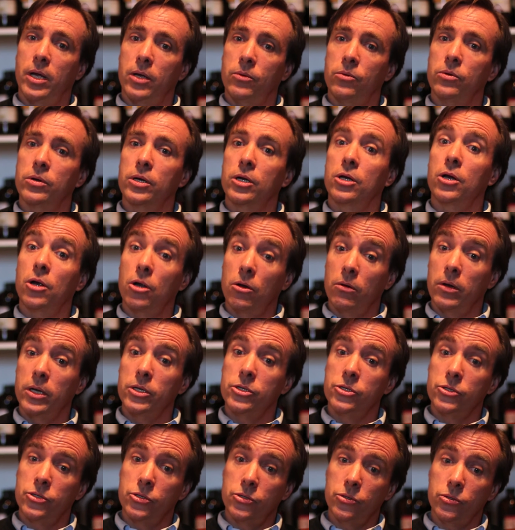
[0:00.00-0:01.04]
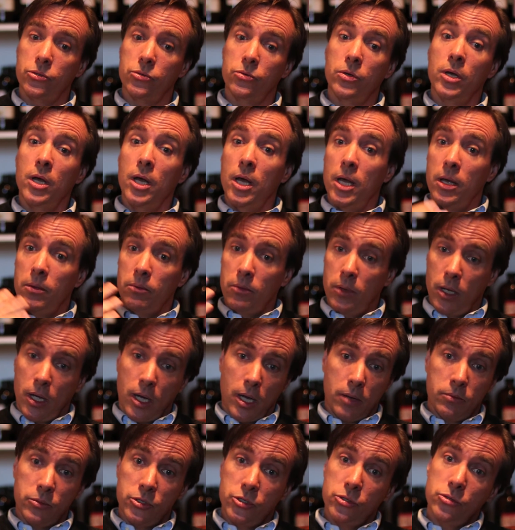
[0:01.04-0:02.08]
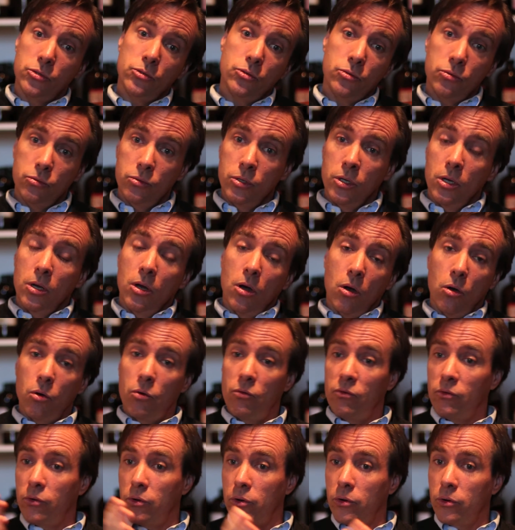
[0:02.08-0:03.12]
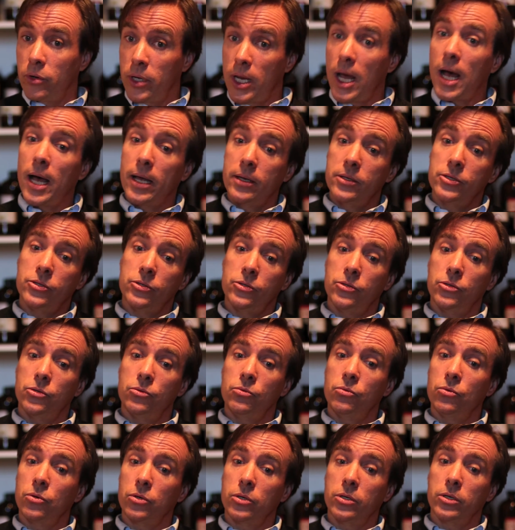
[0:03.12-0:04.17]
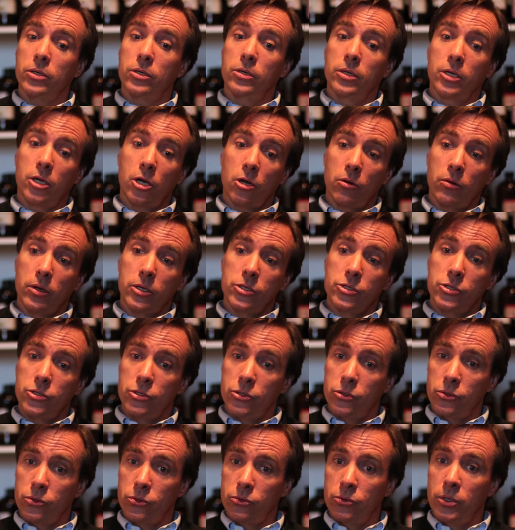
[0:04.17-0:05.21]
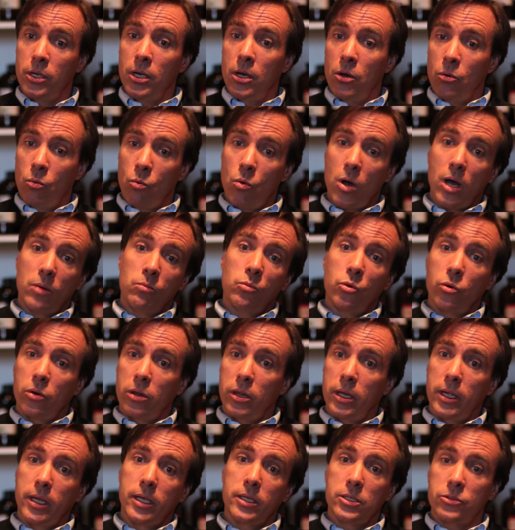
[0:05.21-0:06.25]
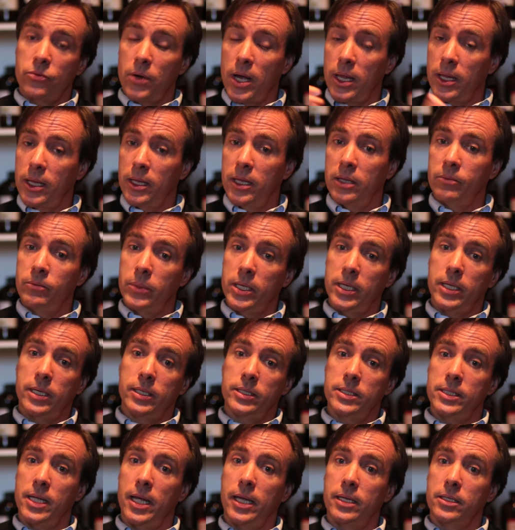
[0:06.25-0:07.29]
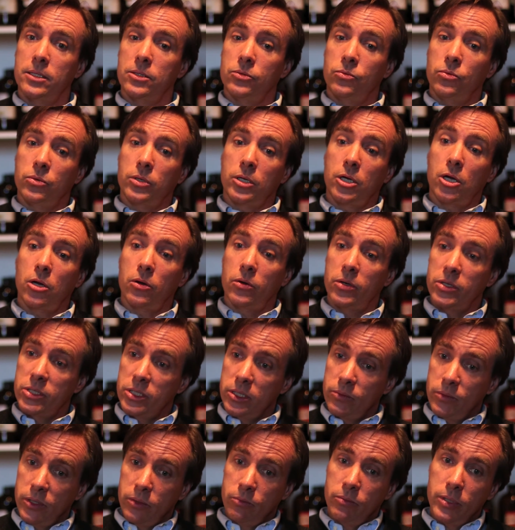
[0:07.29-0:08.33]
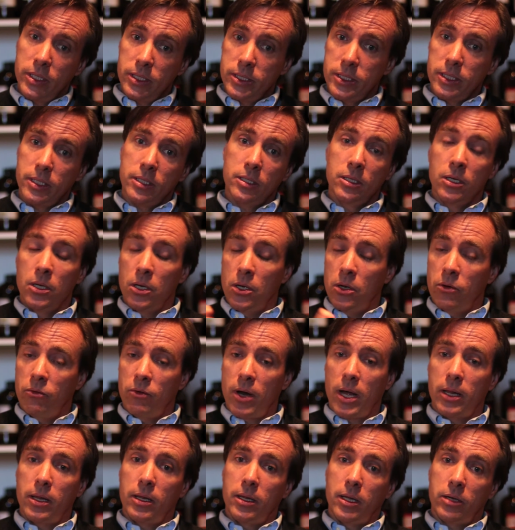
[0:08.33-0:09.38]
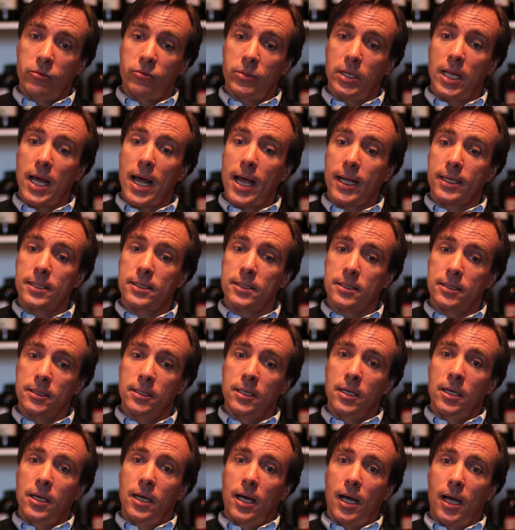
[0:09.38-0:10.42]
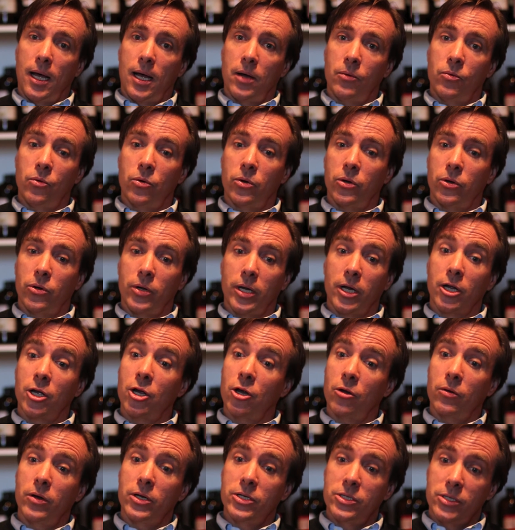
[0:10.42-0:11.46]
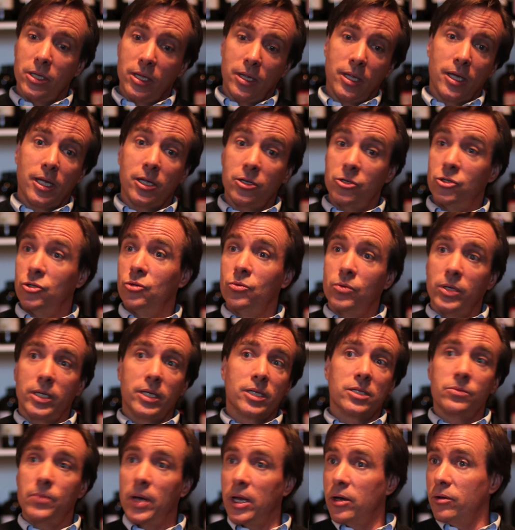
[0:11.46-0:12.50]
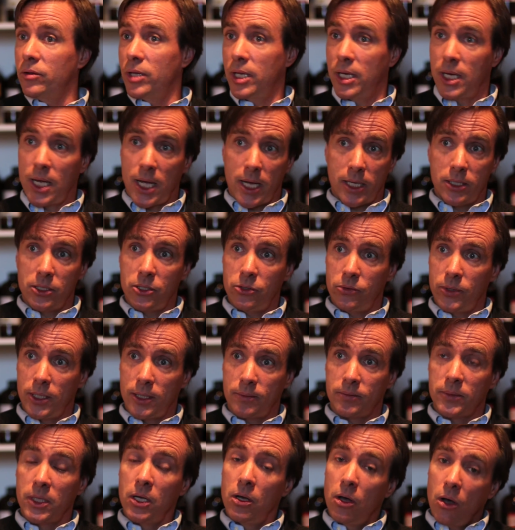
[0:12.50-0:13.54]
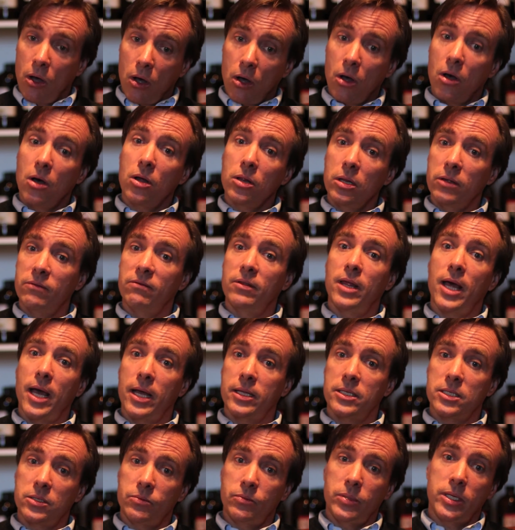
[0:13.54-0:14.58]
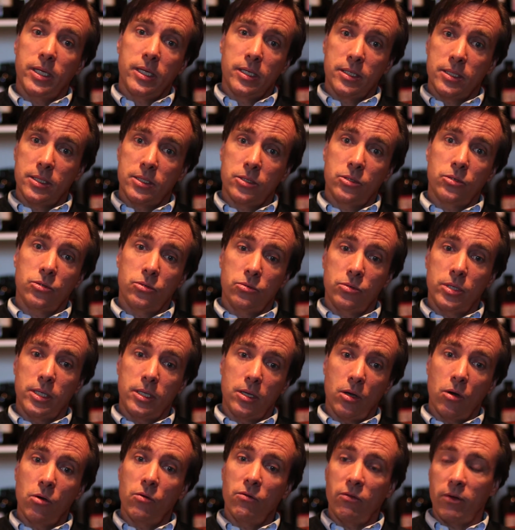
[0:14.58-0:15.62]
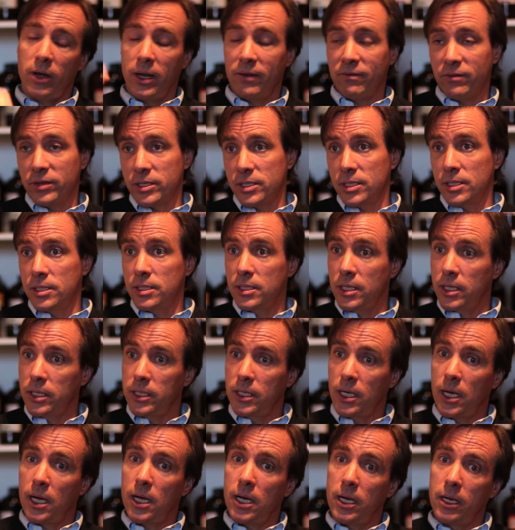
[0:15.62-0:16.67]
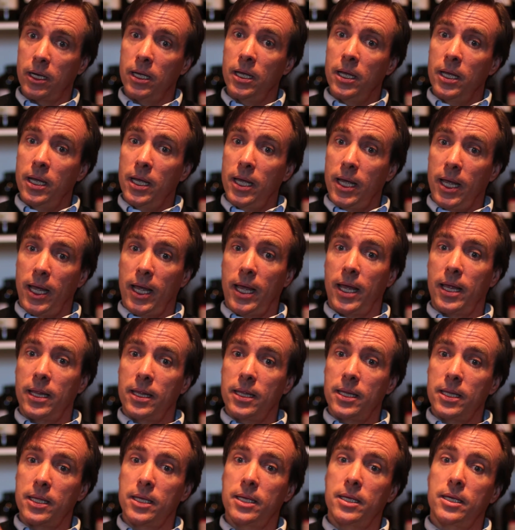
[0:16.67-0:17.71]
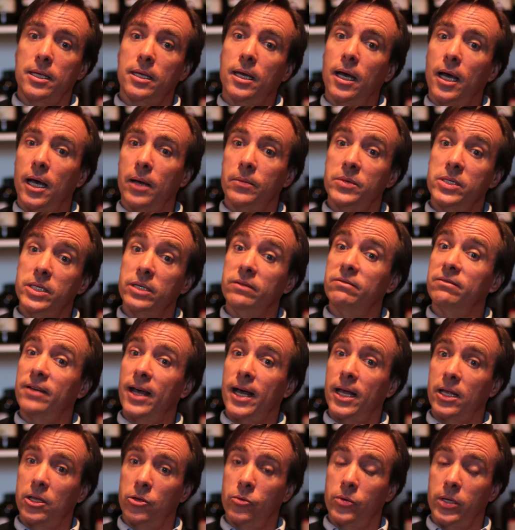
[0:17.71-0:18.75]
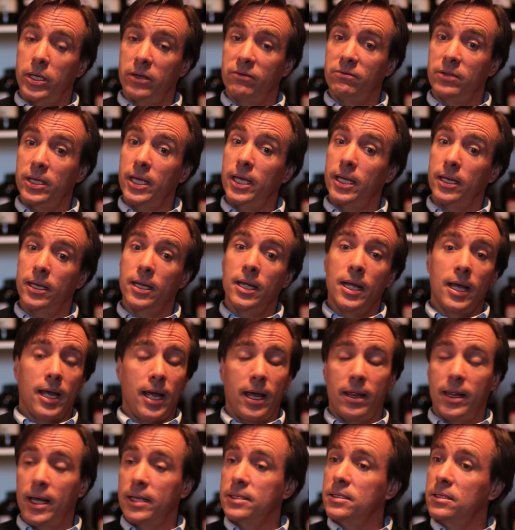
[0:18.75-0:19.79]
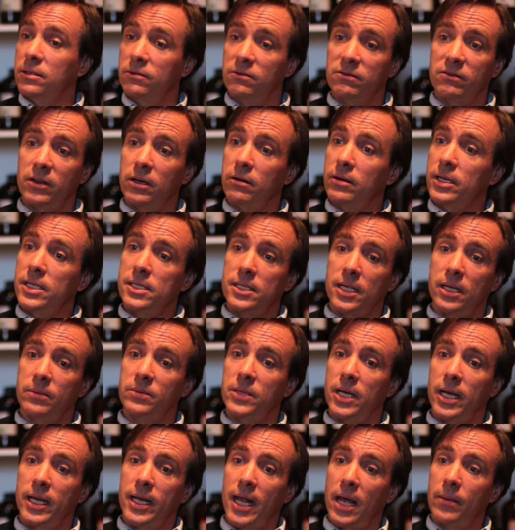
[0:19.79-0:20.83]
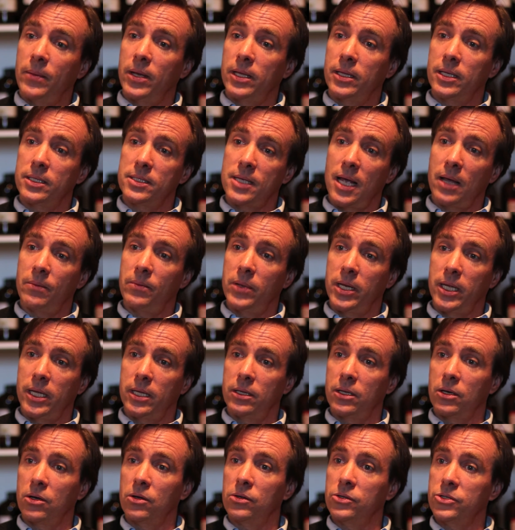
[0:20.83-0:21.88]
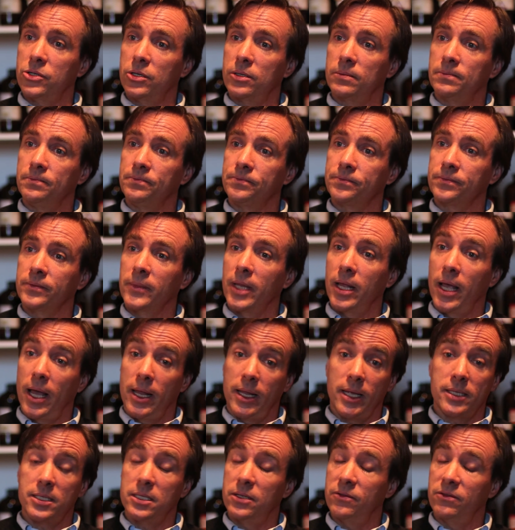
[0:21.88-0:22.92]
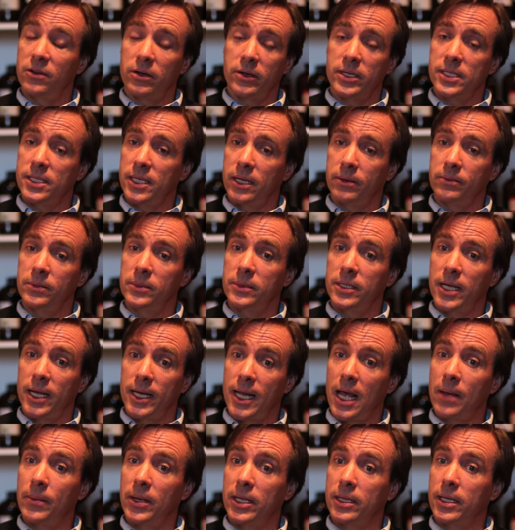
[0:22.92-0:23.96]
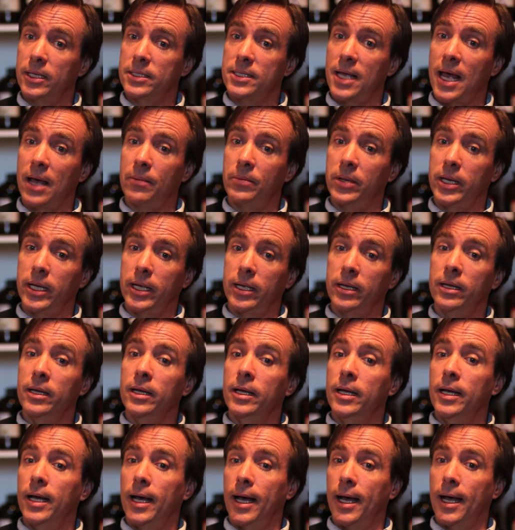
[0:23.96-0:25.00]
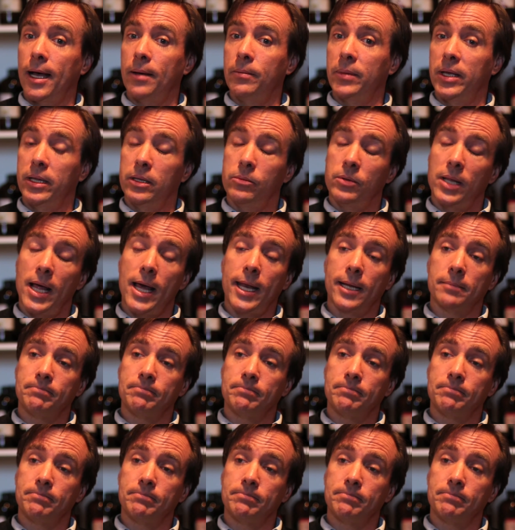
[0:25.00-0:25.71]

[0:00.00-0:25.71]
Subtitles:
We're encouraged to do over non-do. We're encouraged to want more things rather than be content. We're encouraged to be busy rather than relaxed. We're encouraged to think doing is better than non-doing. All of that speaks to the overemphasis on yang and the devaluing of yin. And that's the very same dynamic that's happening in the culture. And that's the very same dynamic that's happening in the planet.